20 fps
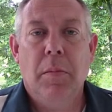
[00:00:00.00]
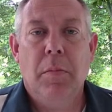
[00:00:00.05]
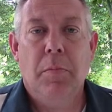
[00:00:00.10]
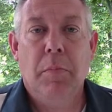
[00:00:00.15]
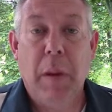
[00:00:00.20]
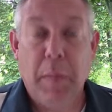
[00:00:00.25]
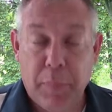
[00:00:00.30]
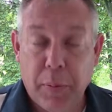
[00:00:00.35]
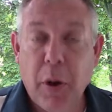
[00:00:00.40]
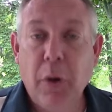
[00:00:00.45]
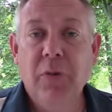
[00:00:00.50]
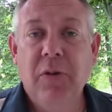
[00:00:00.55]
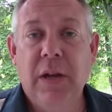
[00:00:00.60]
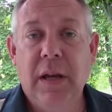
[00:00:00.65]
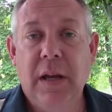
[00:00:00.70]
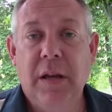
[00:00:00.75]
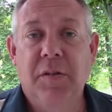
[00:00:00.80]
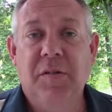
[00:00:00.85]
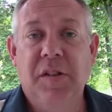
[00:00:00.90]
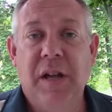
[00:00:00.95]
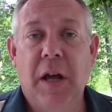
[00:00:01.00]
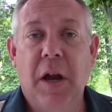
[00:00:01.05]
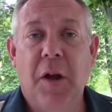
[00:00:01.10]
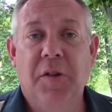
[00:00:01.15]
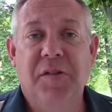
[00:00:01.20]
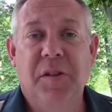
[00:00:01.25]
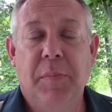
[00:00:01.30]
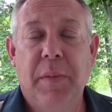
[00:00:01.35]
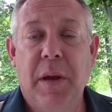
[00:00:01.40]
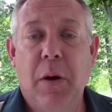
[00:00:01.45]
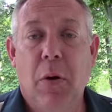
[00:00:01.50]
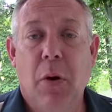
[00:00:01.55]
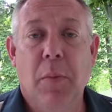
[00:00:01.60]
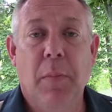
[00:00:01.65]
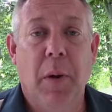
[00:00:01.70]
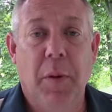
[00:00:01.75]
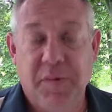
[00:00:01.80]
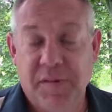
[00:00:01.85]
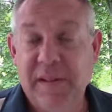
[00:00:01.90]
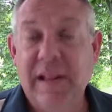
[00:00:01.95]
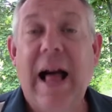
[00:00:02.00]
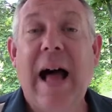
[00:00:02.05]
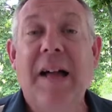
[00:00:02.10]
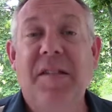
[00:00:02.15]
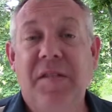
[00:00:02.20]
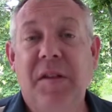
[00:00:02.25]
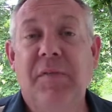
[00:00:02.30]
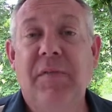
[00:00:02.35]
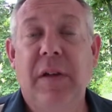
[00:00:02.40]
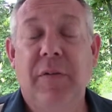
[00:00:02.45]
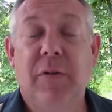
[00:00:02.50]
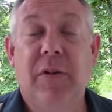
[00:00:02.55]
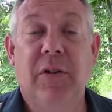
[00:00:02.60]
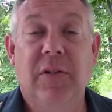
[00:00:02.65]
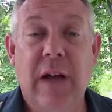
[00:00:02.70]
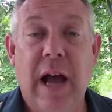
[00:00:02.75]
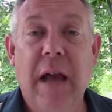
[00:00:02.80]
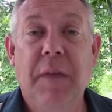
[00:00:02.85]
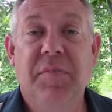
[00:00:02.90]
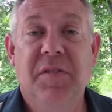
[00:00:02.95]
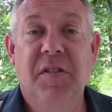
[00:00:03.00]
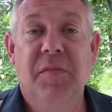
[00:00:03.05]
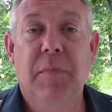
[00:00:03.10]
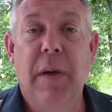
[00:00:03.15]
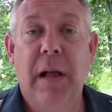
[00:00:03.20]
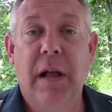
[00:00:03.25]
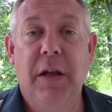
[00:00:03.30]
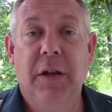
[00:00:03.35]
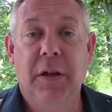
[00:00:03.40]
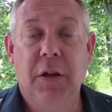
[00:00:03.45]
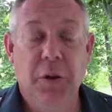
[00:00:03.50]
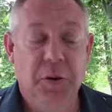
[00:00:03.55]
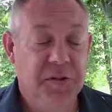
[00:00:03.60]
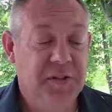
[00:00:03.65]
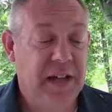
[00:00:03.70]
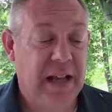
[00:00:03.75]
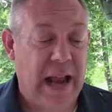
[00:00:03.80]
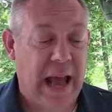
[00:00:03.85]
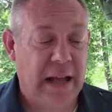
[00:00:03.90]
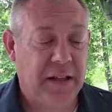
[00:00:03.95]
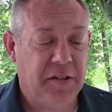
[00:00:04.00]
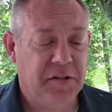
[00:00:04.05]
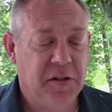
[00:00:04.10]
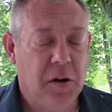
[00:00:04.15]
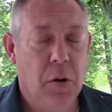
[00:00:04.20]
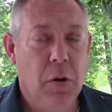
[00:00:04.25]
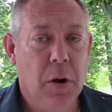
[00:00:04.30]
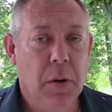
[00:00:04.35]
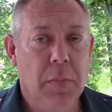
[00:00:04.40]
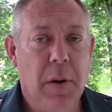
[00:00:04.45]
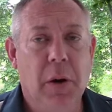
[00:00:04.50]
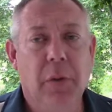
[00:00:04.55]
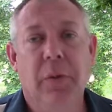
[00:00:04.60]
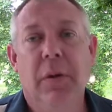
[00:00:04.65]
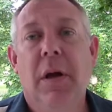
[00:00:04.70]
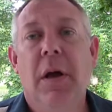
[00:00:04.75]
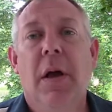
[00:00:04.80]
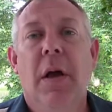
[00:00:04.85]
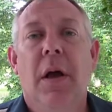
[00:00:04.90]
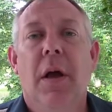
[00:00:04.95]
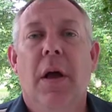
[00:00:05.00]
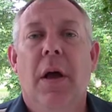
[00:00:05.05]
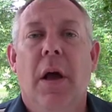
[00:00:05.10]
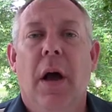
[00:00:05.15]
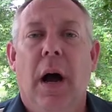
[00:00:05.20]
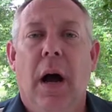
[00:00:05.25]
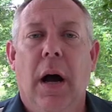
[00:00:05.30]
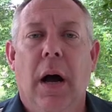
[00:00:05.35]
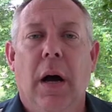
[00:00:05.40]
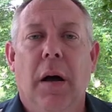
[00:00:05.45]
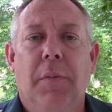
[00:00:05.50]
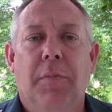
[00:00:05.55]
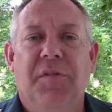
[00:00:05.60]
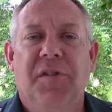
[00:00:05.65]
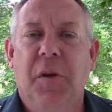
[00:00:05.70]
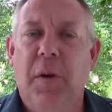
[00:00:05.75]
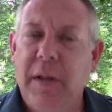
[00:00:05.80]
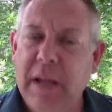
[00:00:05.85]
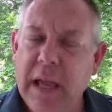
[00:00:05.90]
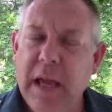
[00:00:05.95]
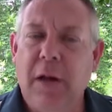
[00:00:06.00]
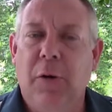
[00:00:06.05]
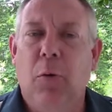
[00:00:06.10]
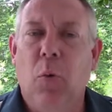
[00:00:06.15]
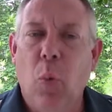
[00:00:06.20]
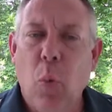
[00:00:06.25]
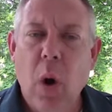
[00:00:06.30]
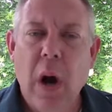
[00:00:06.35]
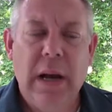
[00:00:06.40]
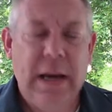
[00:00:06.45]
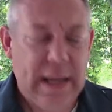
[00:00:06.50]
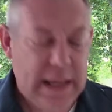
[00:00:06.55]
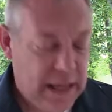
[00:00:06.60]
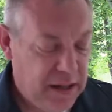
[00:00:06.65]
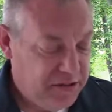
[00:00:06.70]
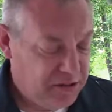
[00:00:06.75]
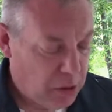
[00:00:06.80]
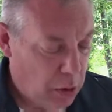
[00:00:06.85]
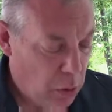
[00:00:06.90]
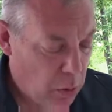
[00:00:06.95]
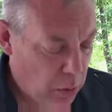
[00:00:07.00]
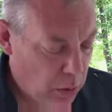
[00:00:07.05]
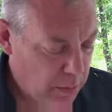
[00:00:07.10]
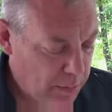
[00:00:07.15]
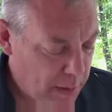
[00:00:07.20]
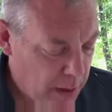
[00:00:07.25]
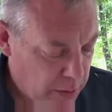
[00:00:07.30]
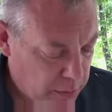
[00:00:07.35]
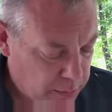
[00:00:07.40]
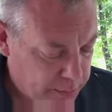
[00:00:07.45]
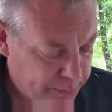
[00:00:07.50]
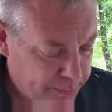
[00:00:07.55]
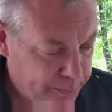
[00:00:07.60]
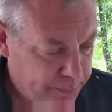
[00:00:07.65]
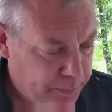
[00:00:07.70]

But proteins can also be hormones. Lots of different types of molecules can act as a hormone. Um, so again, what is a hormone?